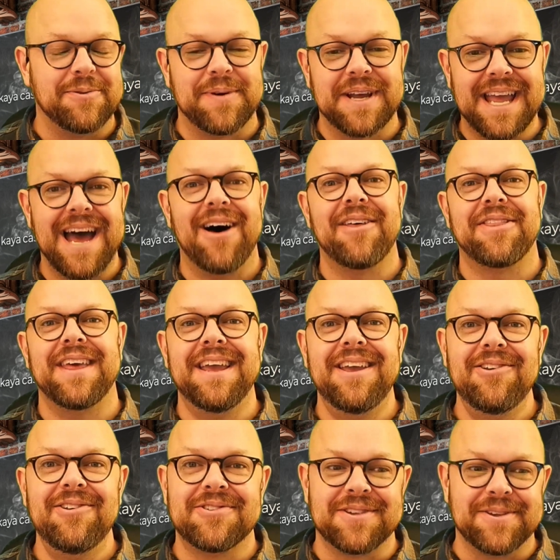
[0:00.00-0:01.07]
But Cal, thank
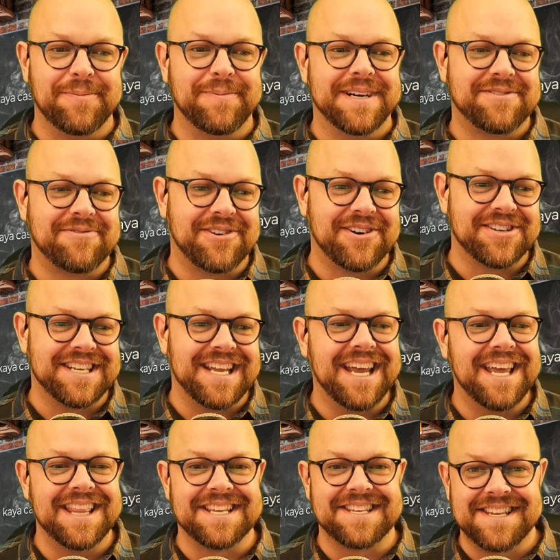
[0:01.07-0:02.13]
you so much for
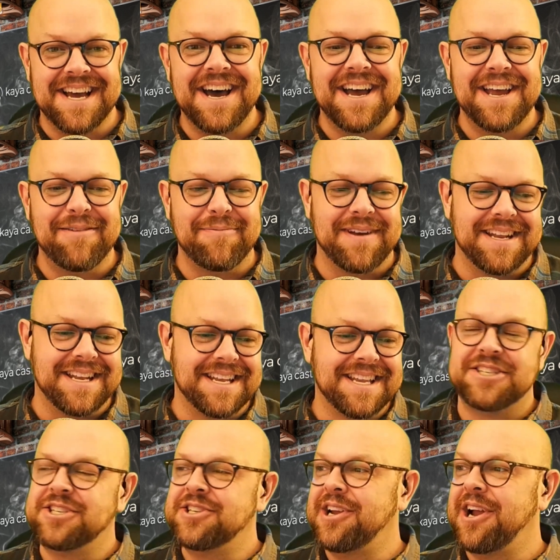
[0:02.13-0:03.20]
taking this time and
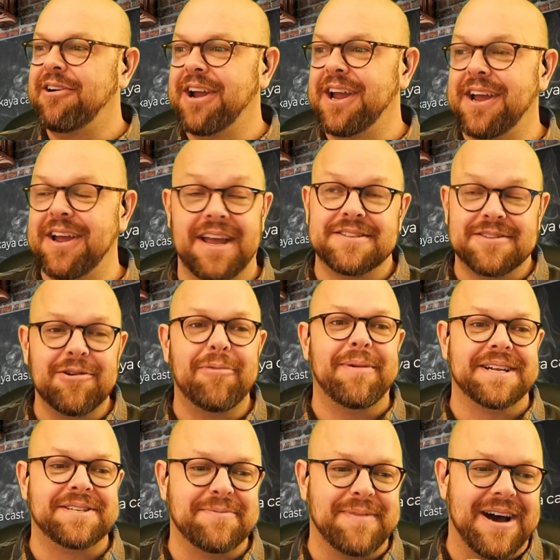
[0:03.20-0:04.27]
sharing so
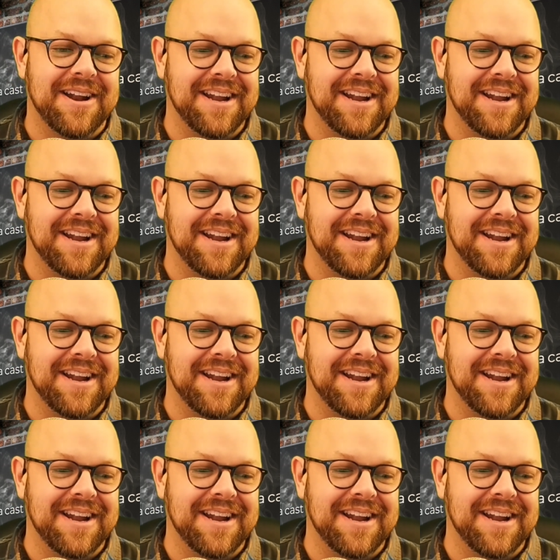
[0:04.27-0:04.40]
much about